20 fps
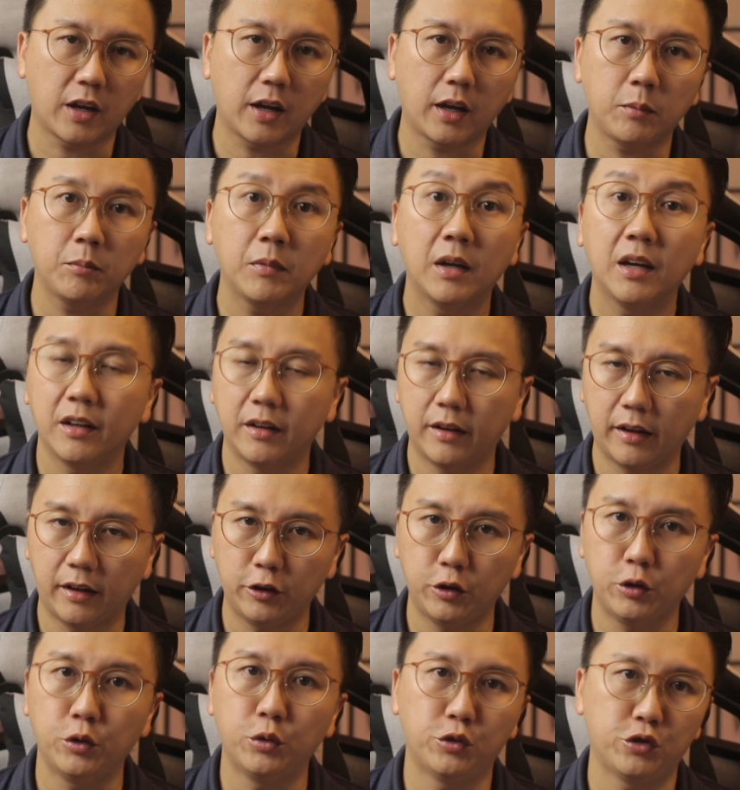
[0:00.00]
time they
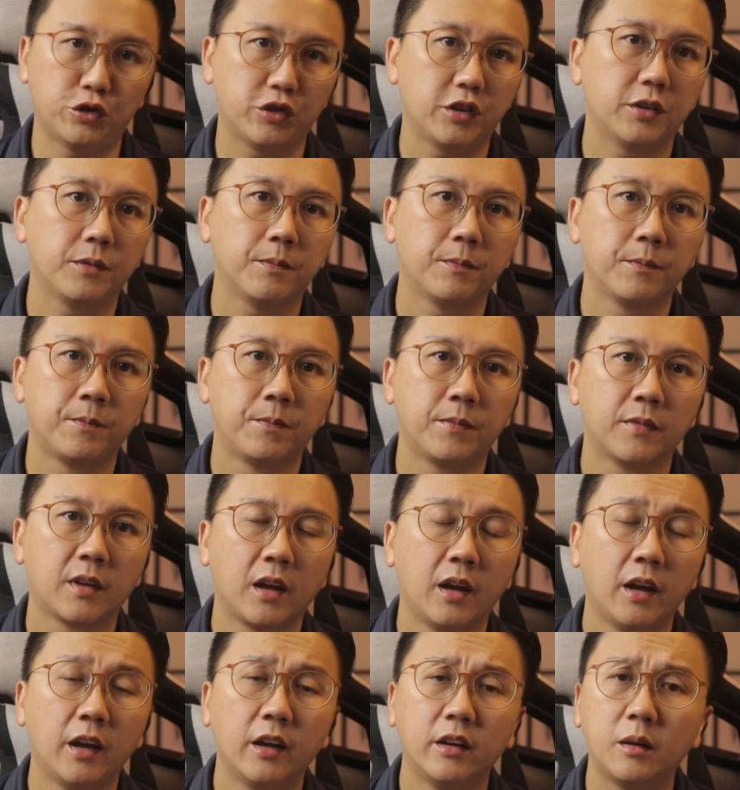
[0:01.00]
are used.
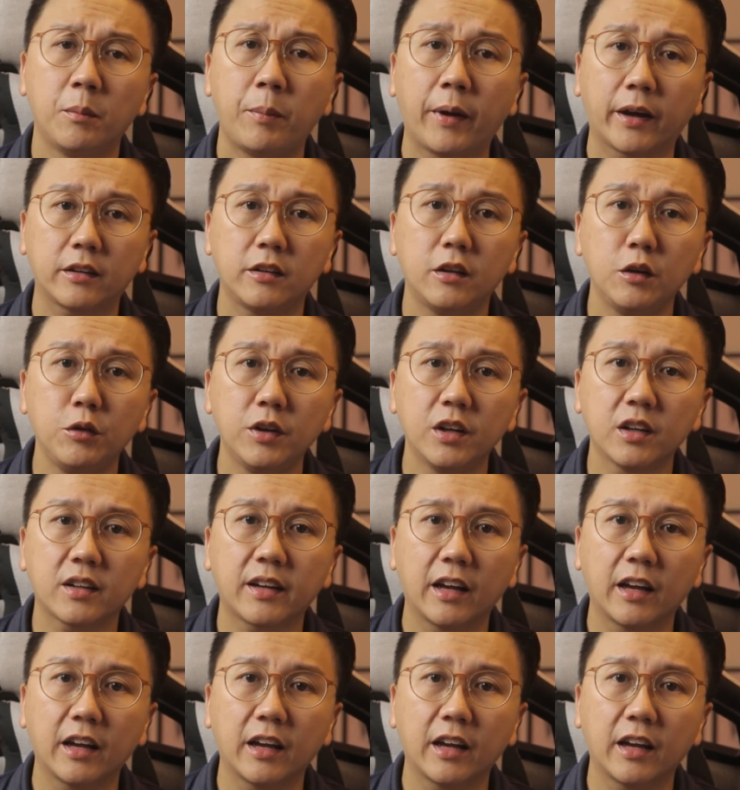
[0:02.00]
The bacteria